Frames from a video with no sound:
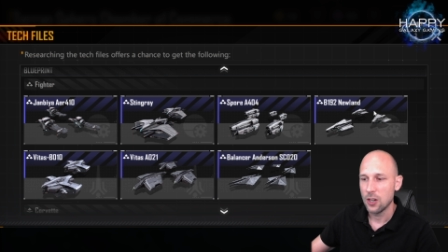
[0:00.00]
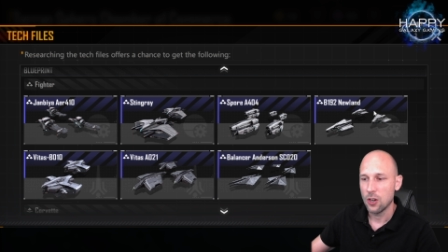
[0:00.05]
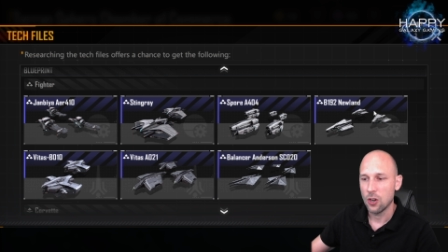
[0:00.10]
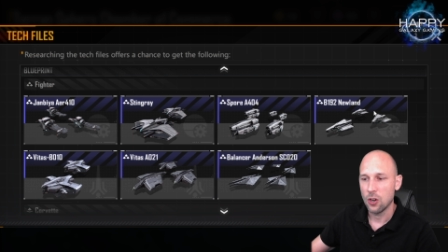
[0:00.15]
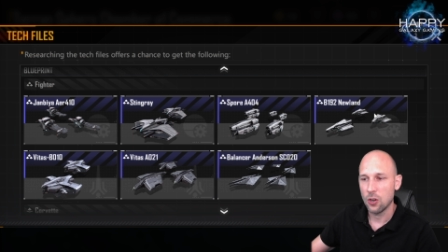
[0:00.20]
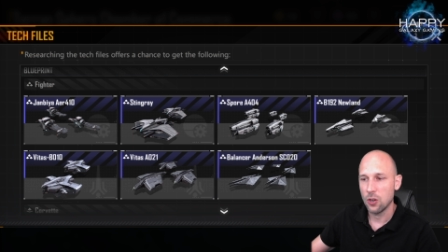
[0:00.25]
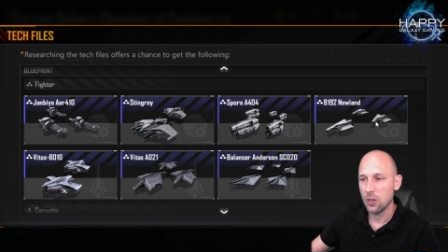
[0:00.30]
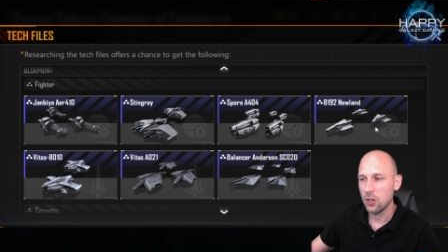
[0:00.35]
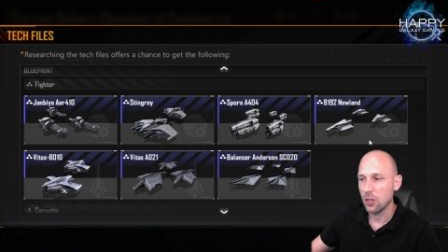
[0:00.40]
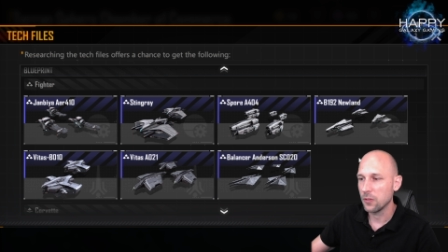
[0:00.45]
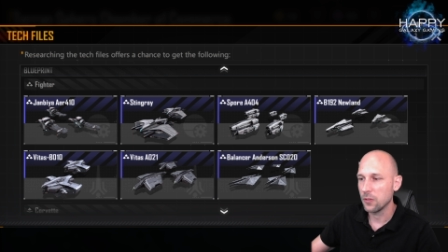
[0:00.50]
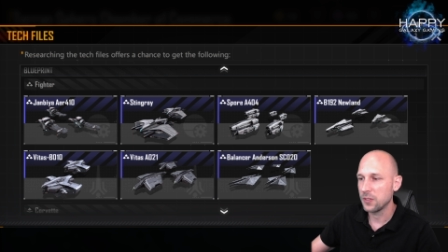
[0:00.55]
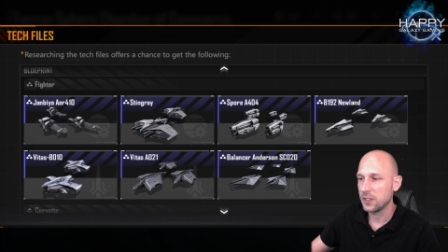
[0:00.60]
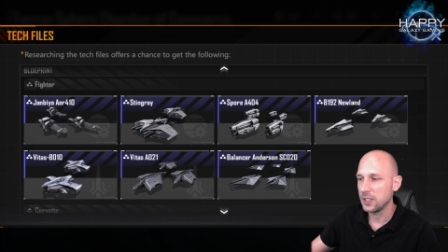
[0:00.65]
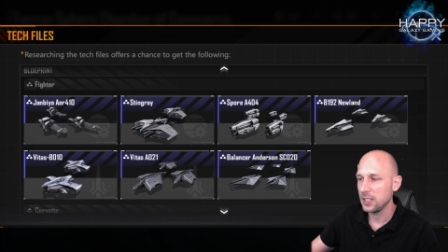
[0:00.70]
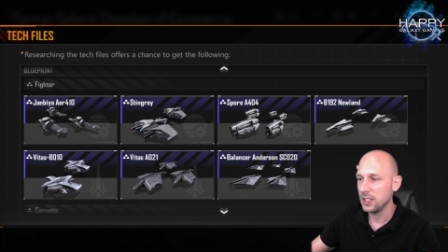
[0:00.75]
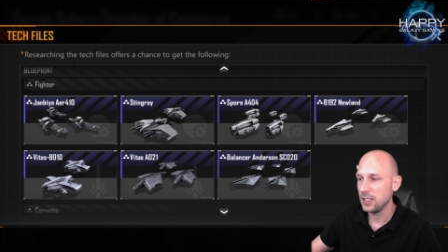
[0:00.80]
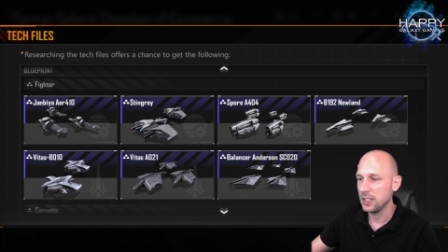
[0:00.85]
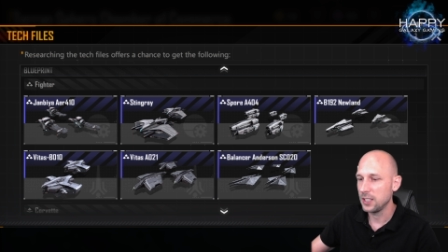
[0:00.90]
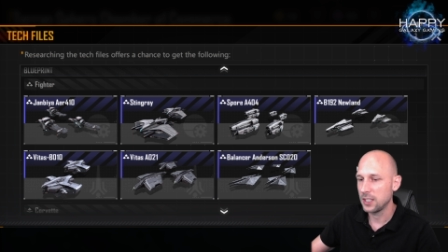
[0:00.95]
All of
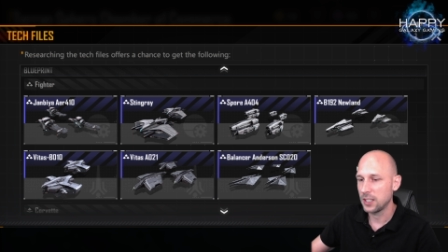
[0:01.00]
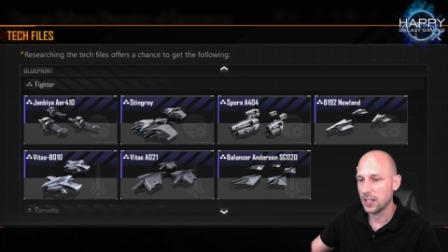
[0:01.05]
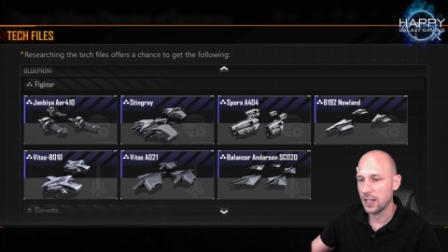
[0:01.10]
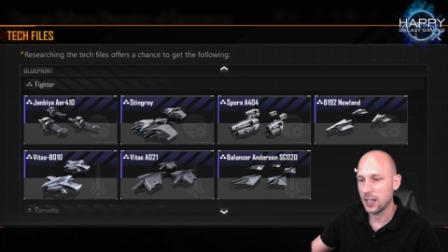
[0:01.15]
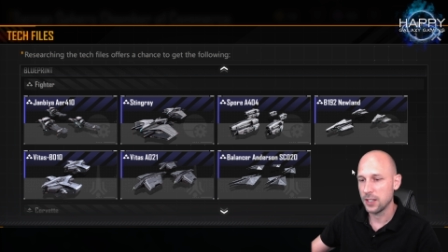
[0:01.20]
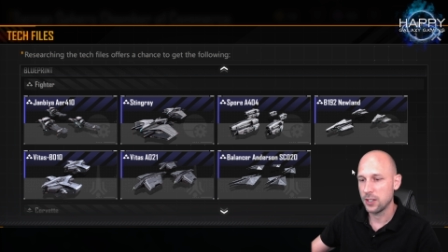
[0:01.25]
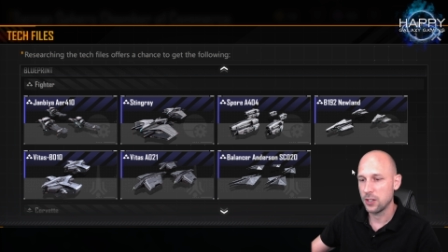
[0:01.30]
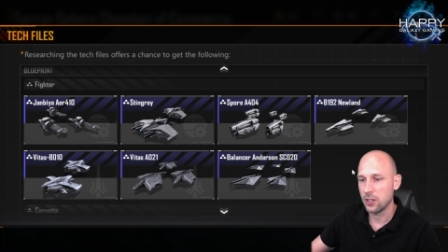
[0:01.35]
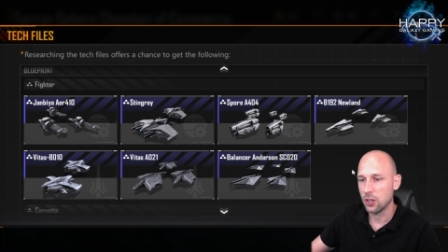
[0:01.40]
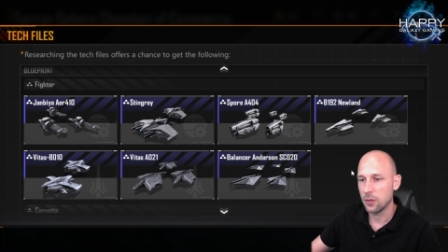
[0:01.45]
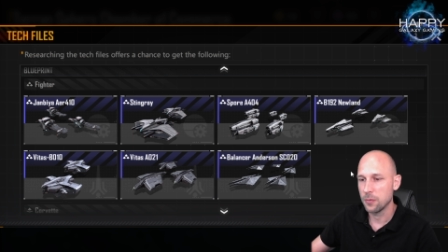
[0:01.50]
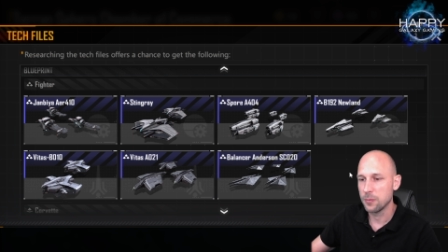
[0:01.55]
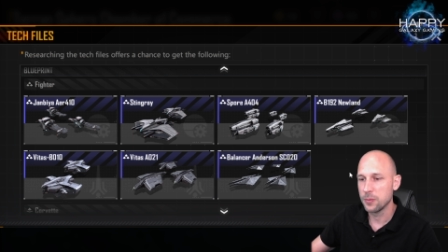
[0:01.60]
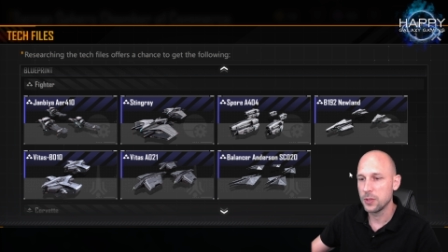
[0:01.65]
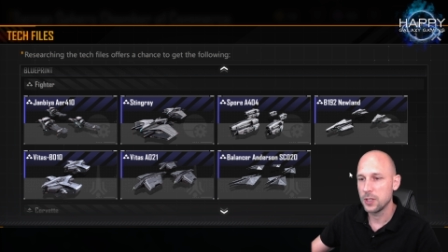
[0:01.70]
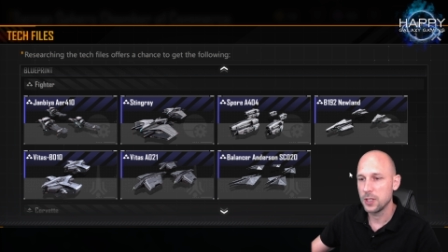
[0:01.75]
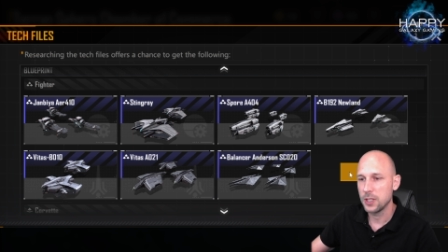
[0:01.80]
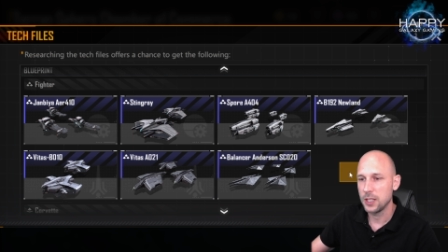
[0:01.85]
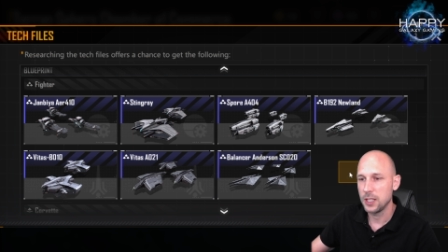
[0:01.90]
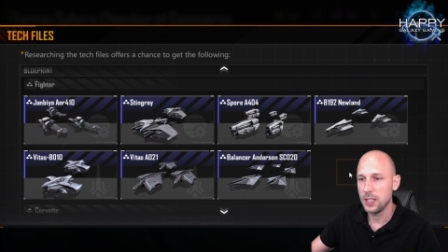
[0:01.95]
these are top
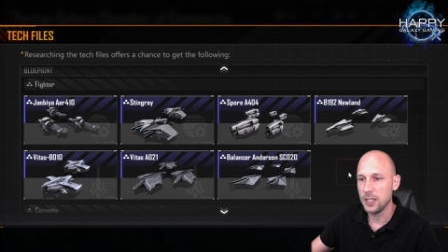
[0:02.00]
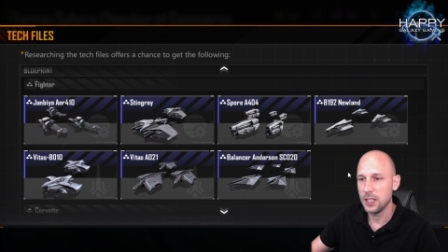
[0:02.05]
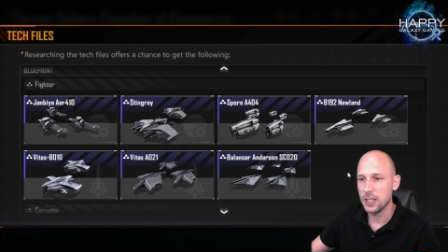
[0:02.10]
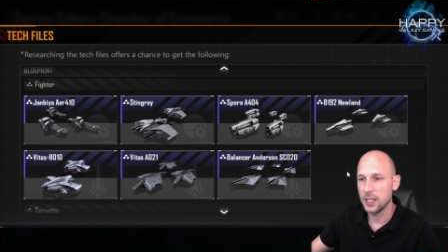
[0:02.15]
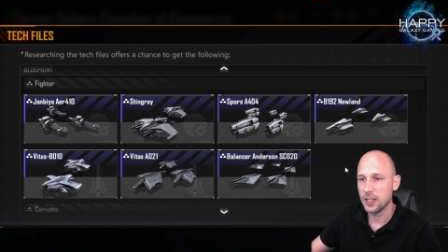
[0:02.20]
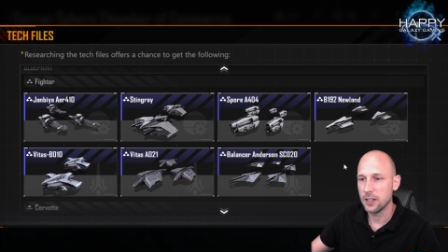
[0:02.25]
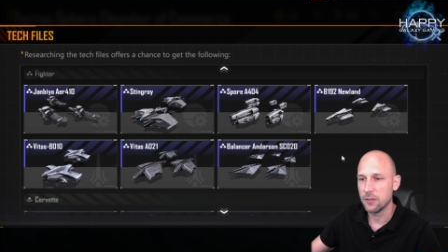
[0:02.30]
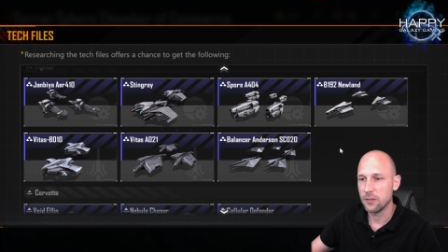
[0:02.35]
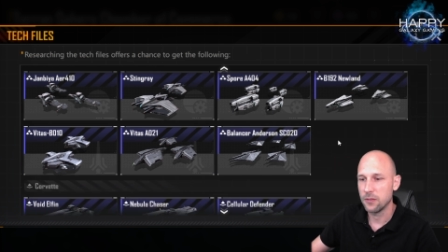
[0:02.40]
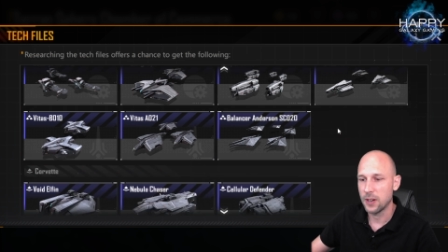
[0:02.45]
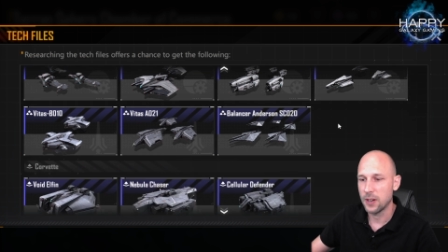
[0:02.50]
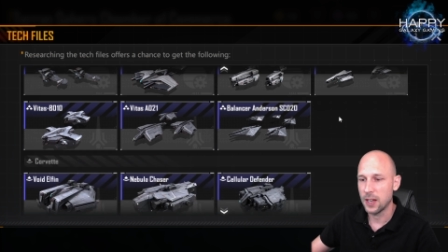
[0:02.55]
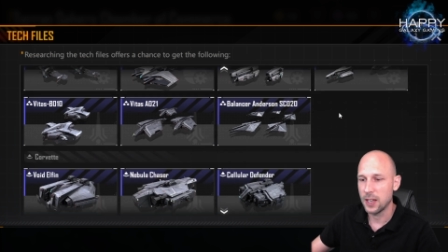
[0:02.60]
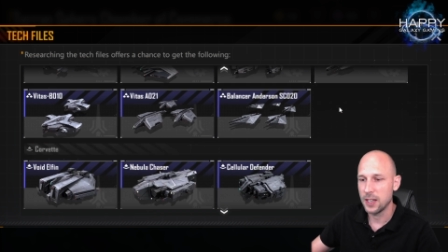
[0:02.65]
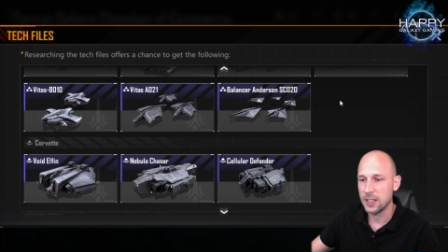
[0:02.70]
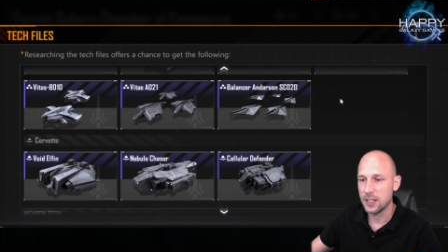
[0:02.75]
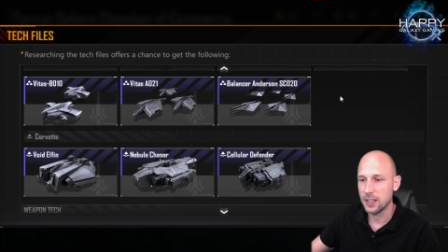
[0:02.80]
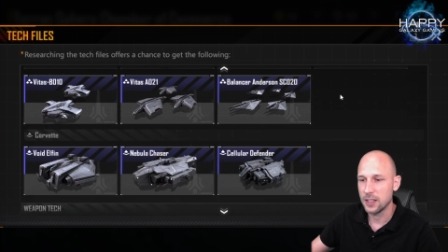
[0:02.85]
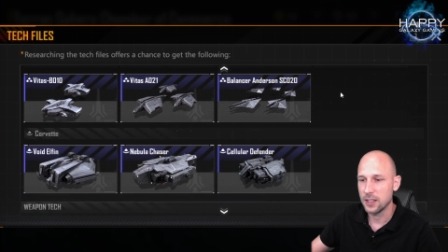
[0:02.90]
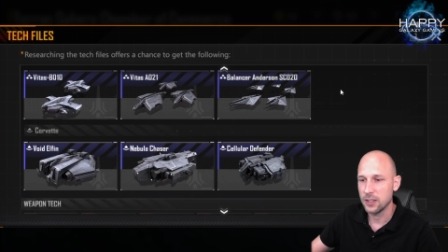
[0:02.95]
tier
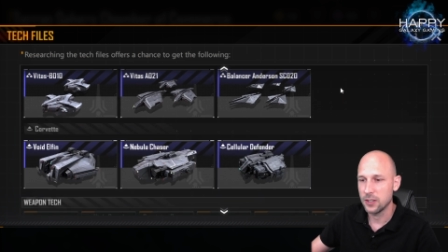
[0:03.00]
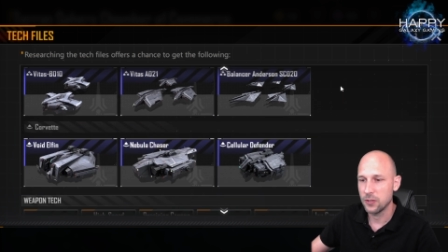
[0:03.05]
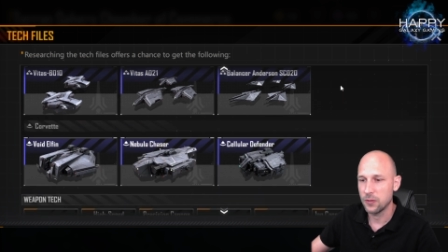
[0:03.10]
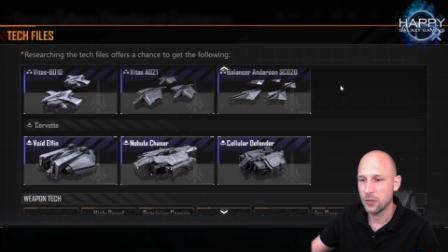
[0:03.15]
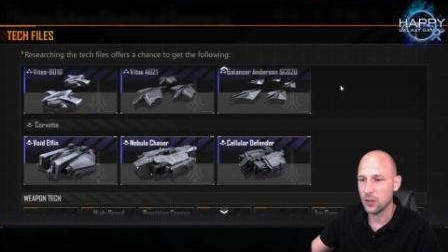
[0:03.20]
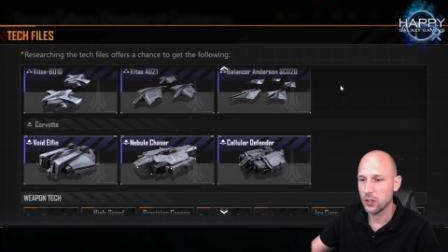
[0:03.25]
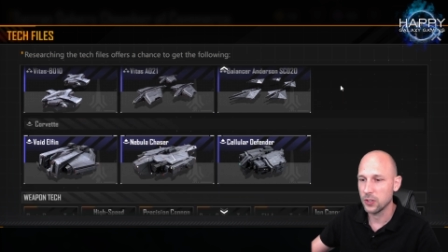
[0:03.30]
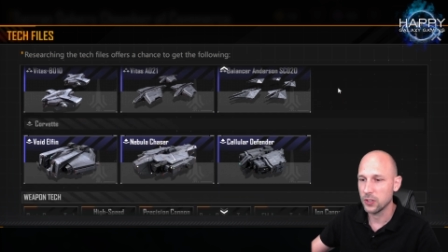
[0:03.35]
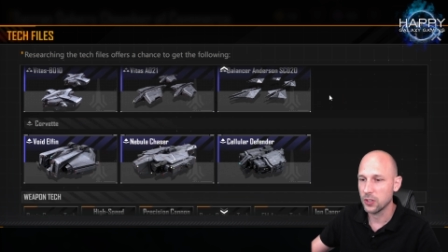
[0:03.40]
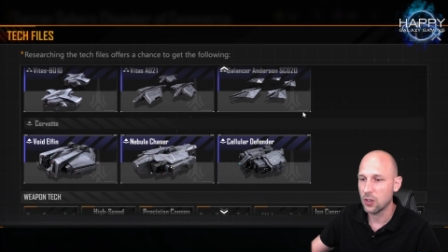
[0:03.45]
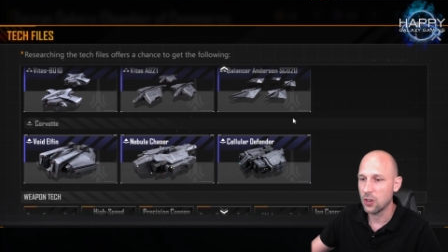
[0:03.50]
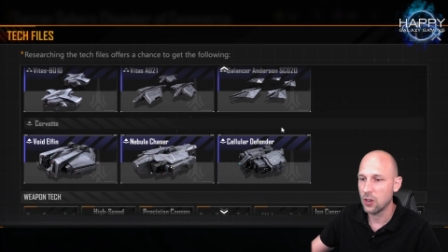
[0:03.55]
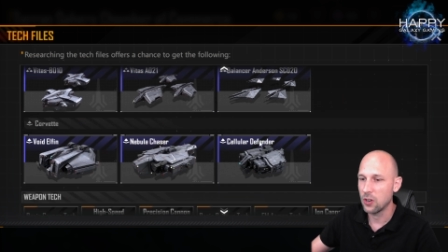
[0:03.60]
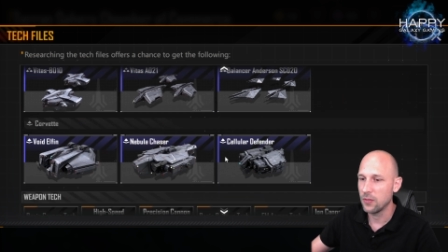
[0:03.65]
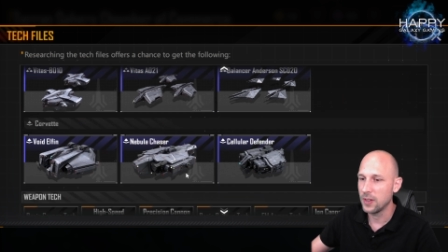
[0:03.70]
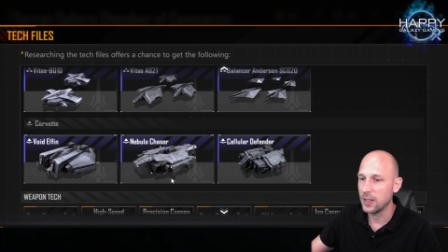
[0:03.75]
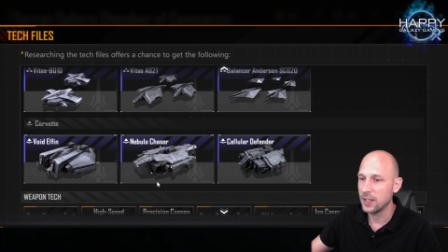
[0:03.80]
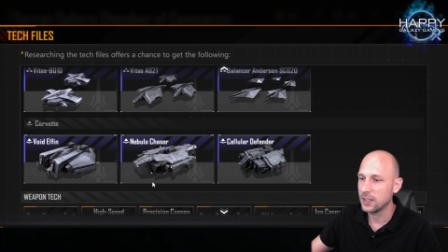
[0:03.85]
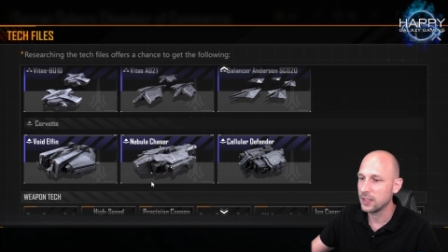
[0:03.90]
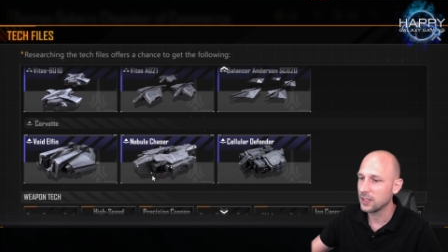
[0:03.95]
fighters. For the
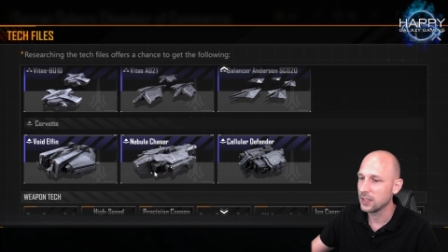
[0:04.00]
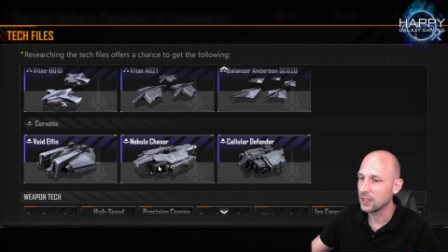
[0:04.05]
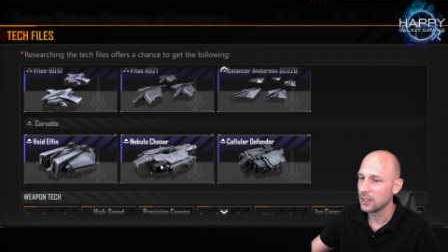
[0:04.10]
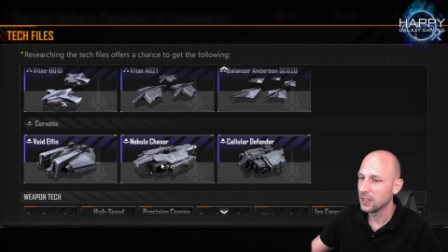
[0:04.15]
corvettes,